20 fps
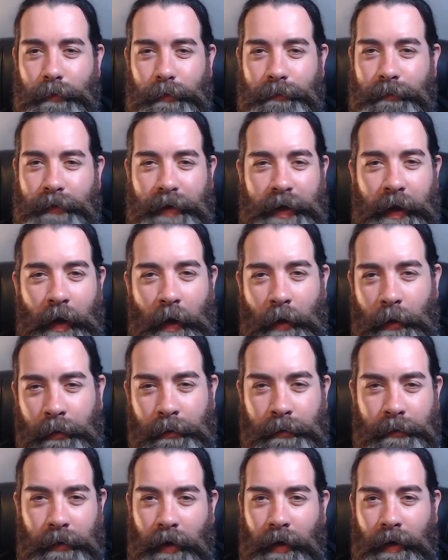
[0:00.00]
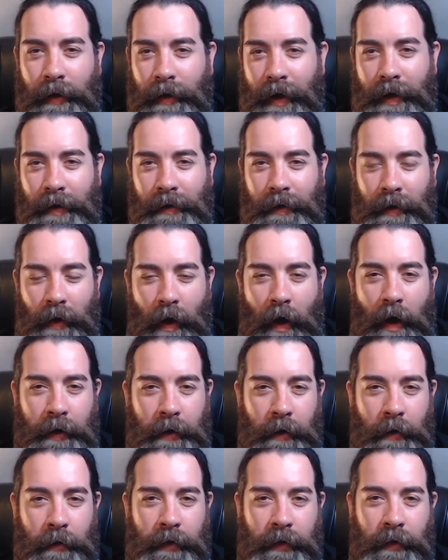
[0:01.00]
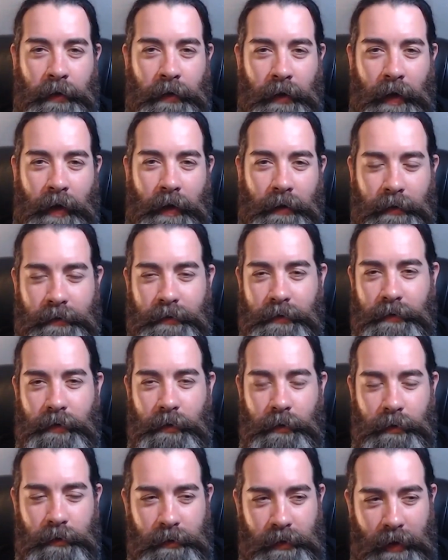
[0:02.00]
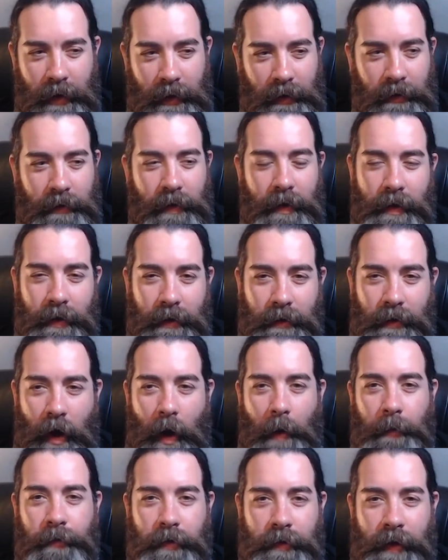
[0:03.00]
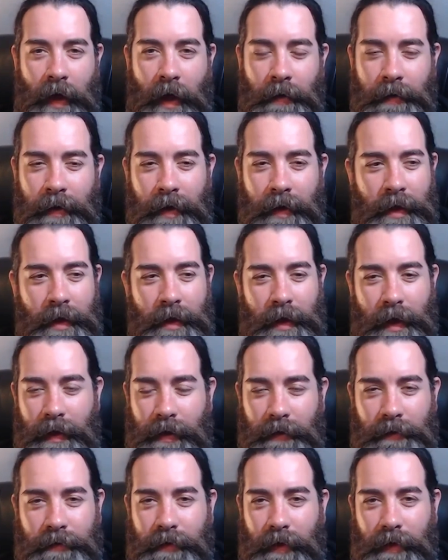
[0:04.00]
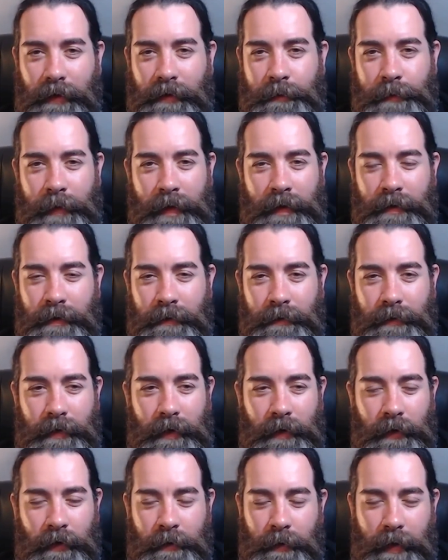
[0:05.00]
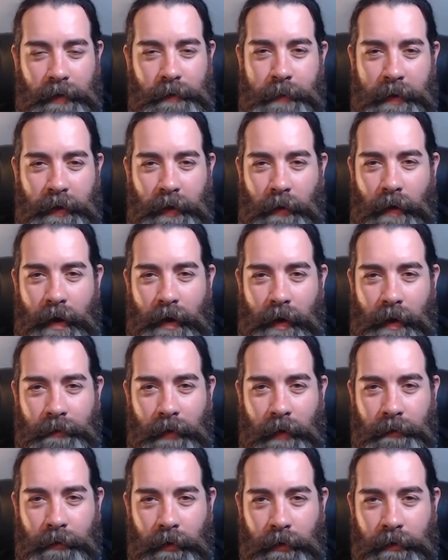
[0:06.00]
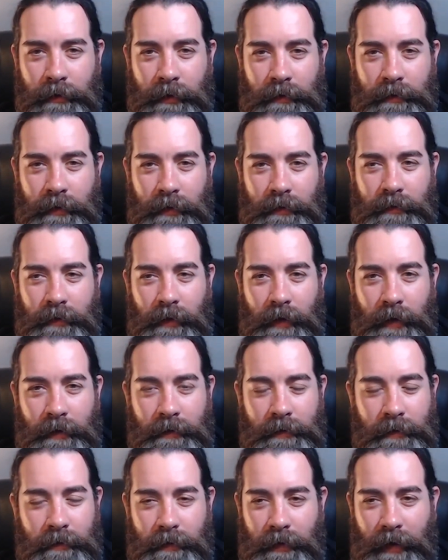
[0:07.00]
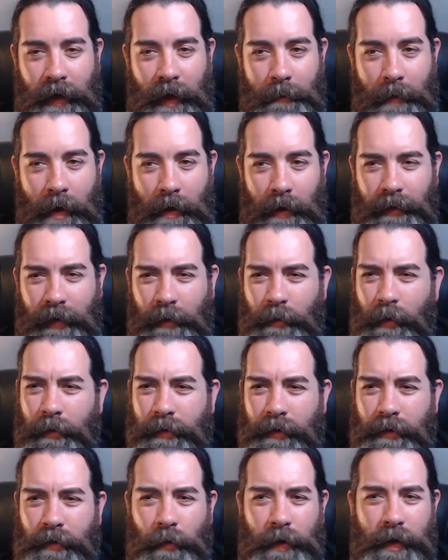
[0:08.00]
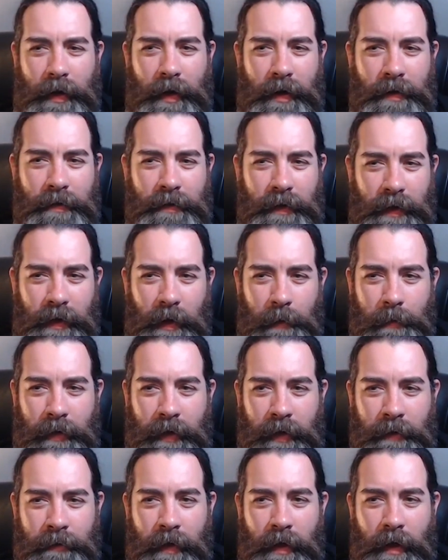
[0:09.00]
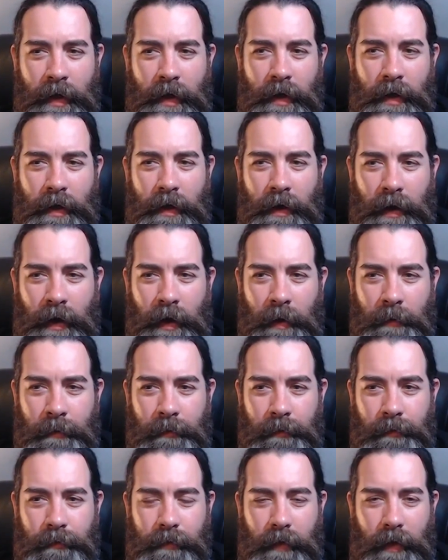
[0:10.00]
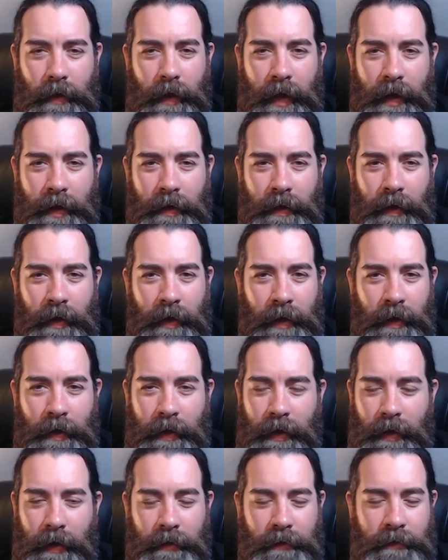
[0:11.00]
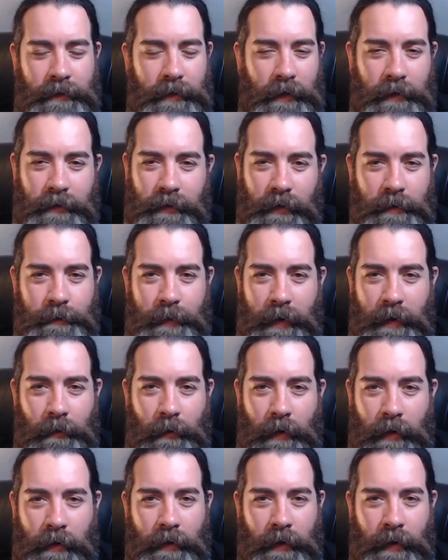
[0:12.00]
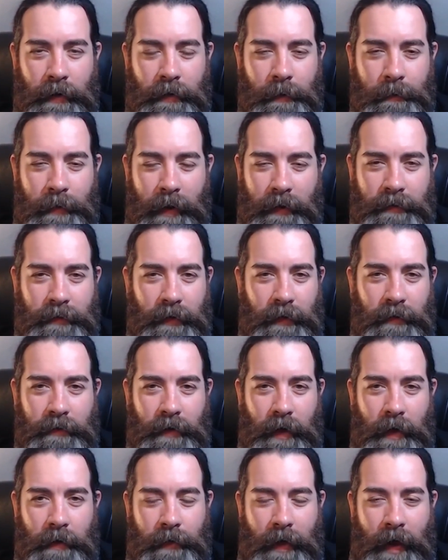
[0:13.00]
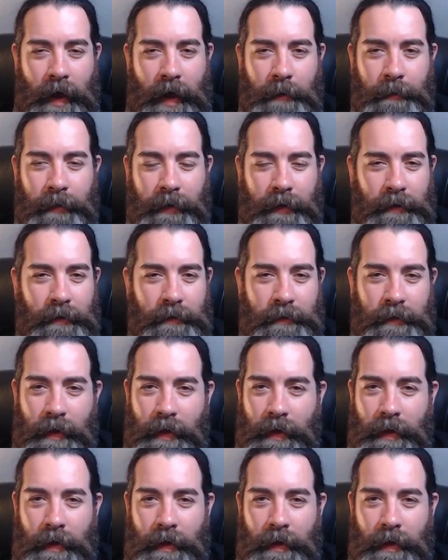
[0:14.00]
video and audio that you can kind of listen to. It just kind of calms you down, and it's been great. I've used it since it came out. I think, what was it, 2019, I believe. It's just been one of the best things that I've had, because